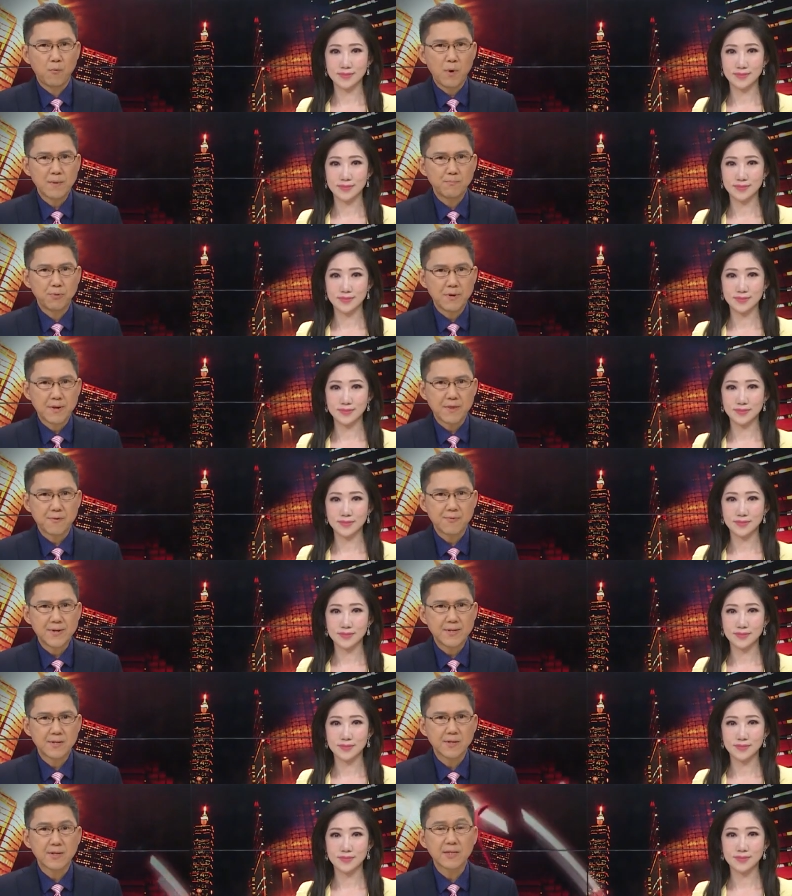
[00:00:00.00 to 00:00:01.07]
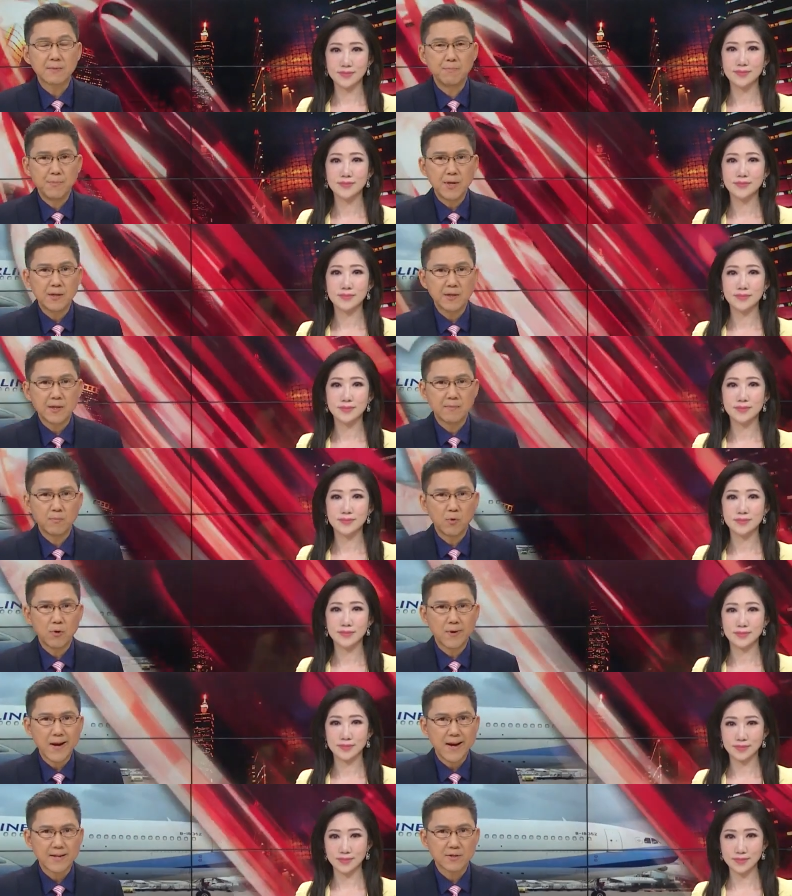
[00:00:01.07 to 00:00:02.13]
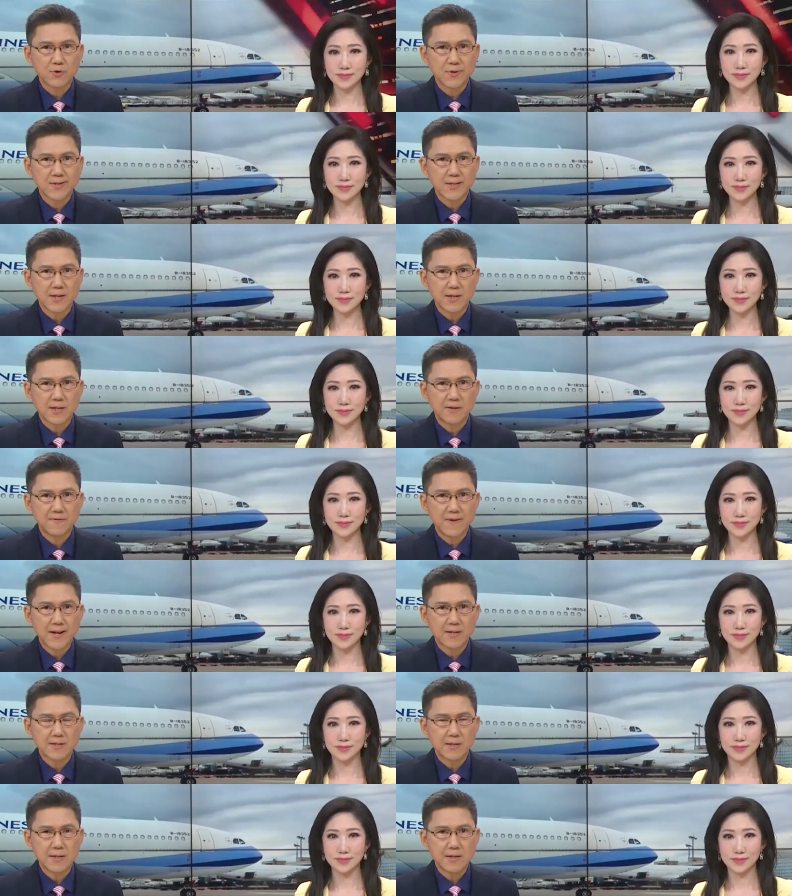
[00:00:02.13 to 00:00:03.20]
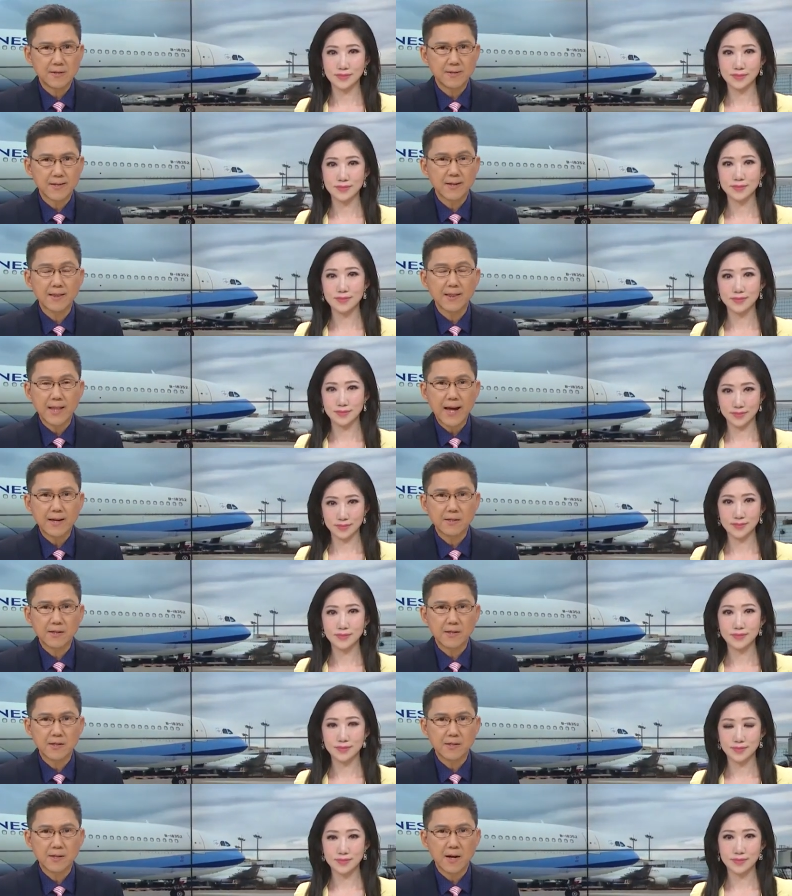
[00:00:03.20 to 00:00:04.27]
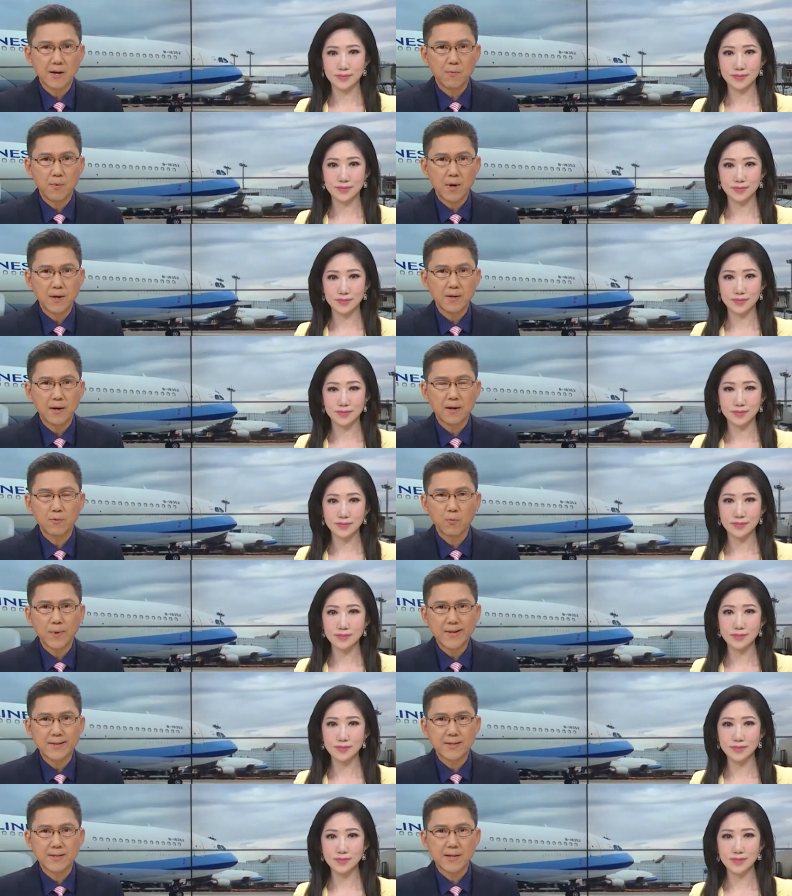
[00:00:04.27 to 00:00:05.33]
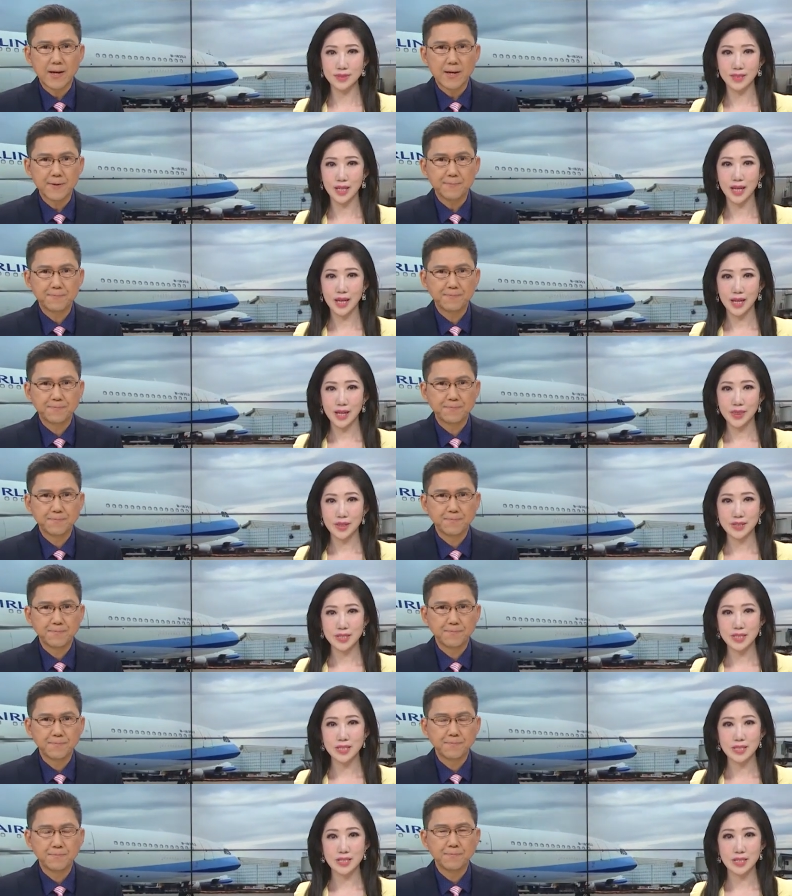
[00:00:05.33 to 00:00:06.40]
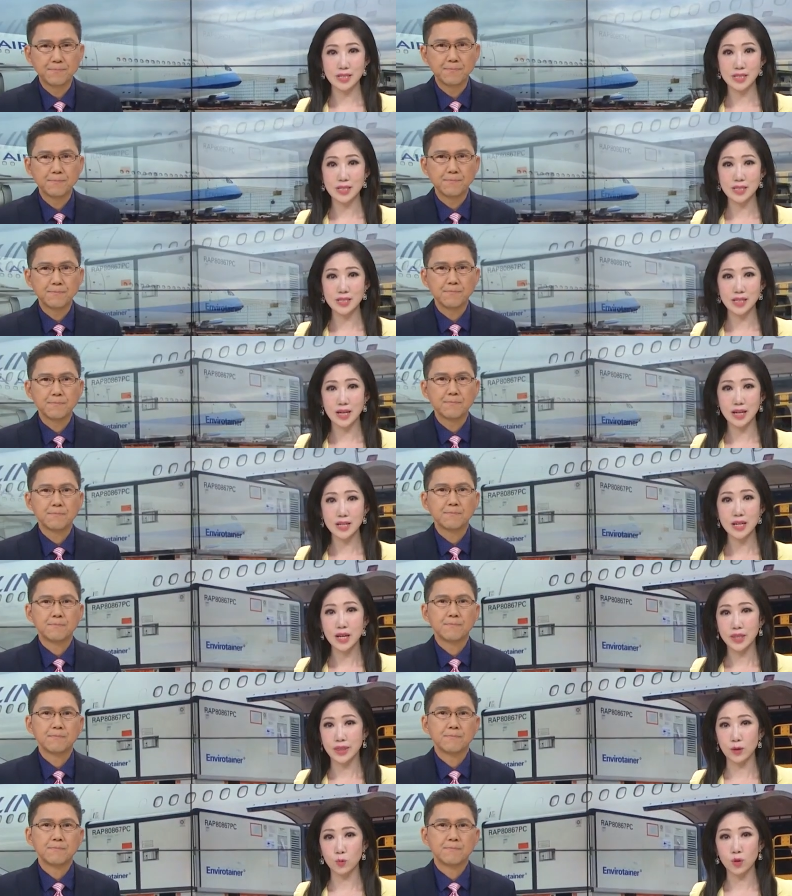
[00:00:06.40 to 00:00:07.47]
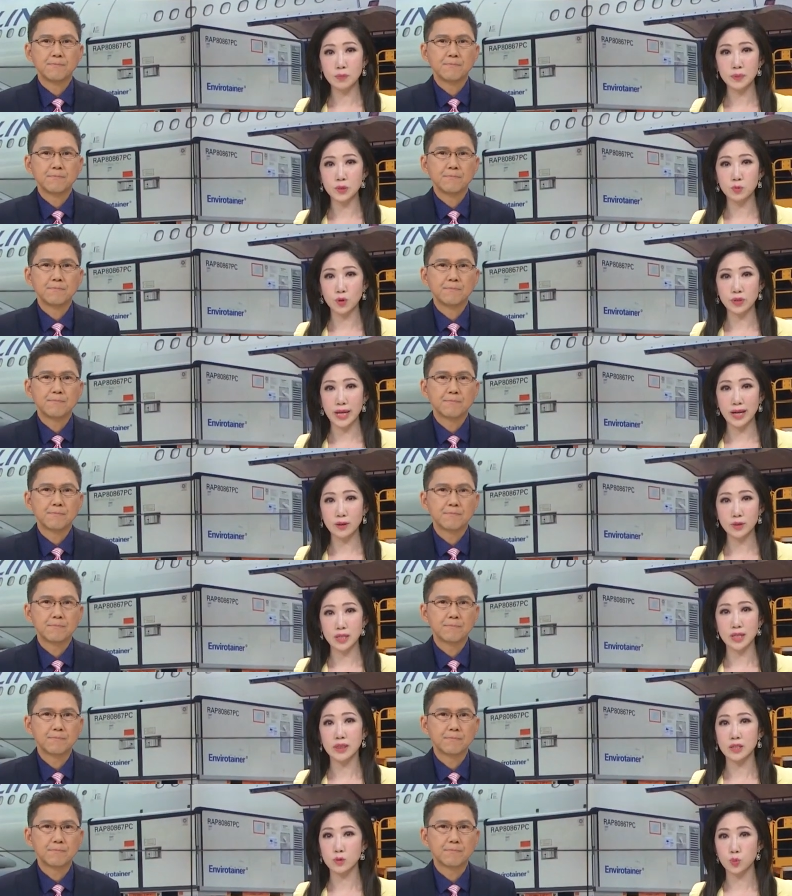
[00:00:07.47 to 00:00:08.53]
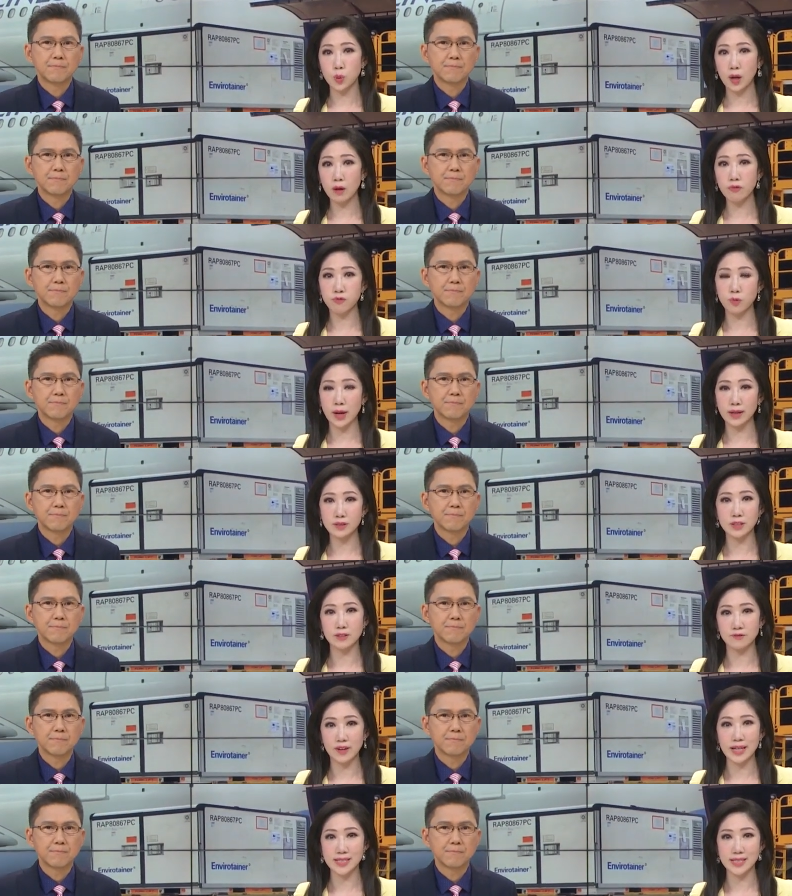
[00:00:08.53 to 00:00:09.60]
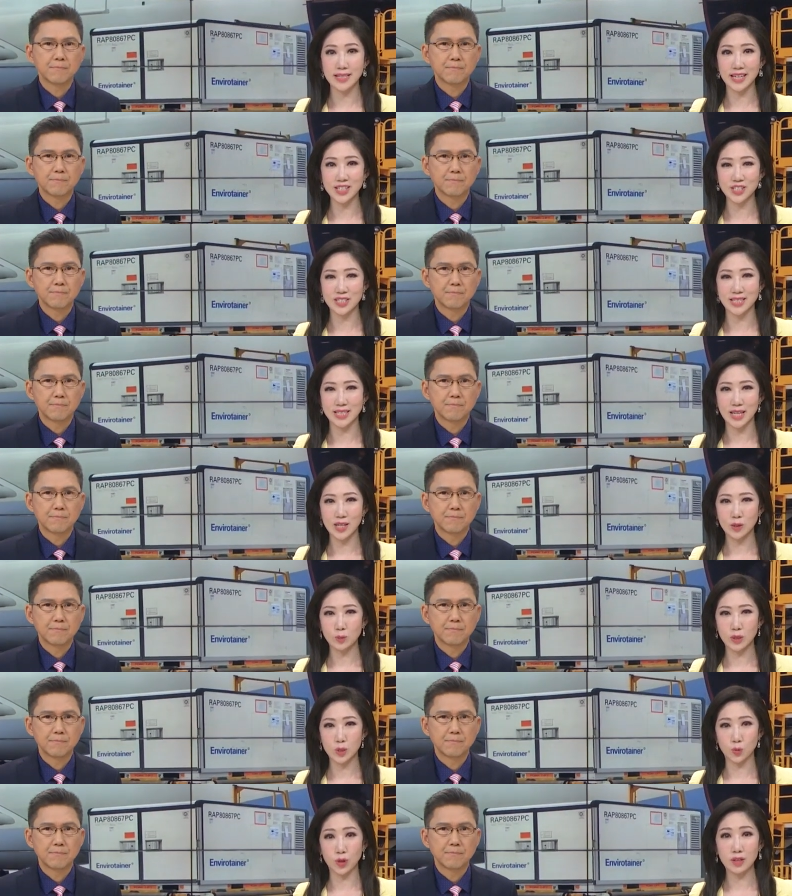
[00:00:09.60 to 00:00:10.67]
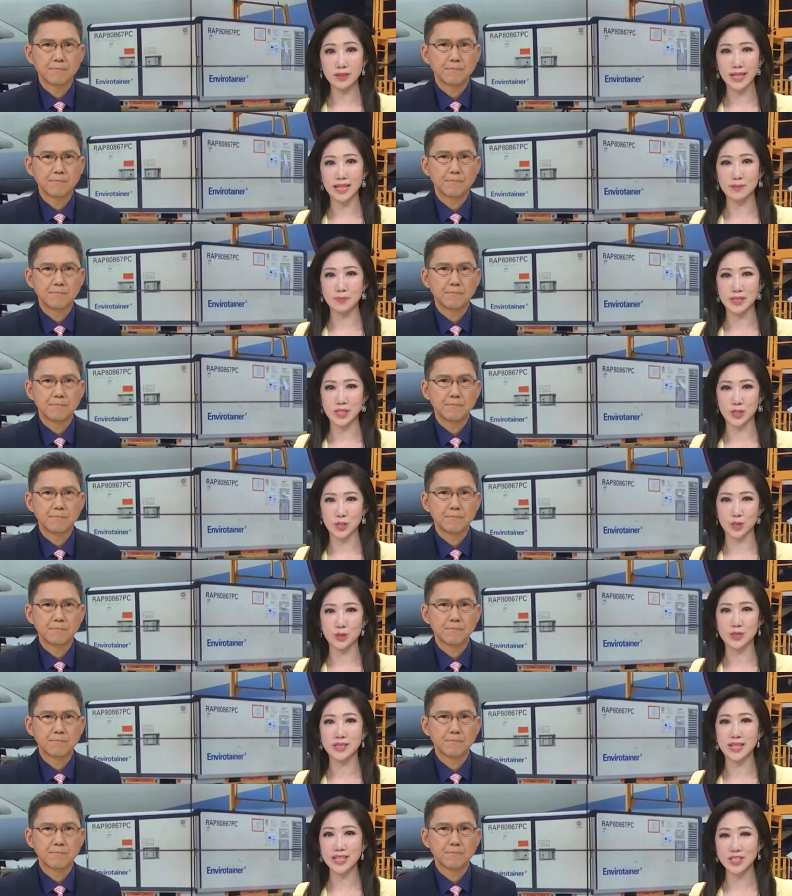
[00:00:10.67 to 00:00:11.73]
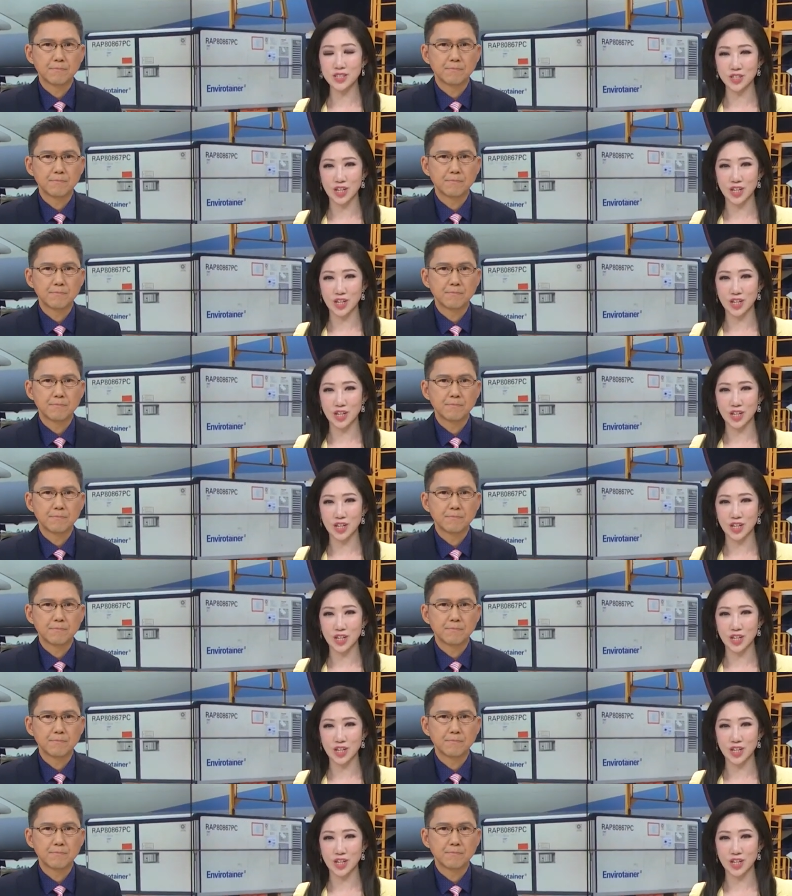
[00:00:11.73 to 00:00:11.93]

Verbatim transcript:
Speaker 1: 1.36 million more AstraZeneca vaccines landed in Taiwan on Wednesday.
Speaker 2: The CECC said they will be rolled out in the 12th round of vaccinations, which will administer second